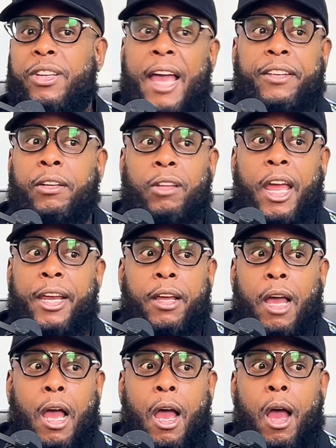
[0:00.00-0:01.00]
acting
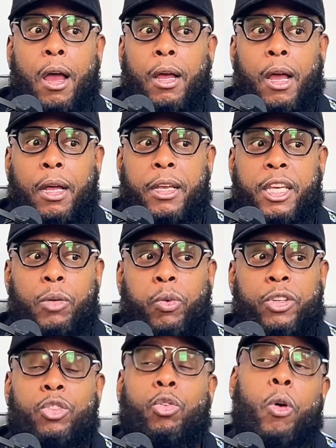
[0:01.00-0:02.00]
like he
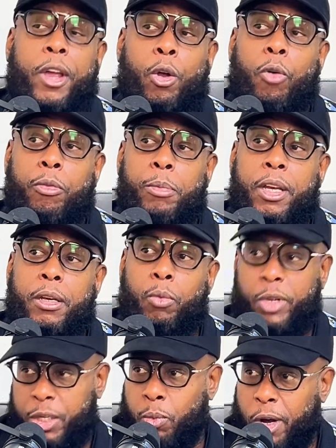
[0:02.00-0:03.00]
was talking over me,
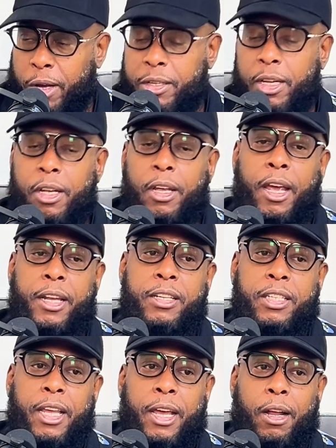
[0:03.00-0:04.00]
which he was. And he
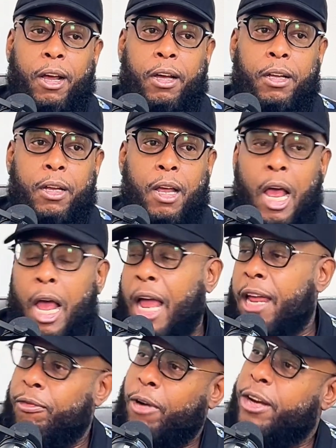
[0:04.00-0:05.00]
said,
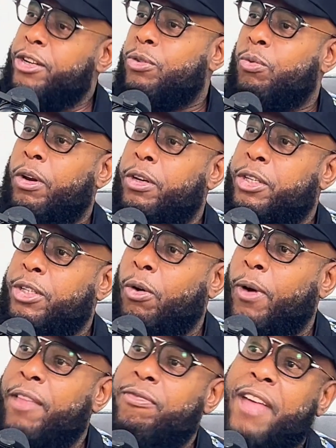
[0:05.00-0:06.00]
I invited you on the
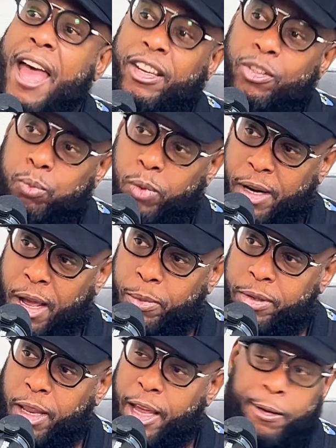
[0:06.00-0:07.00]
show. And that's when I
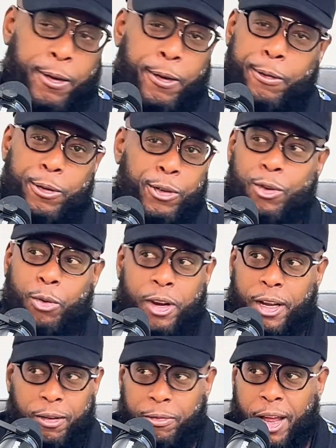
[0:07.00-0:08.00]
was like, you
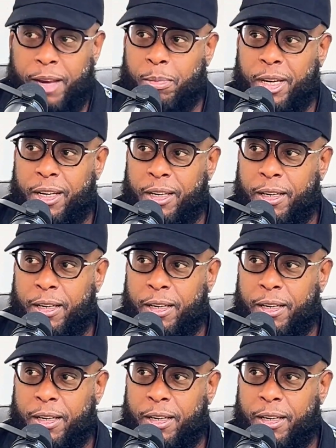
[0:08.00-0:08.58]
didn't invite me.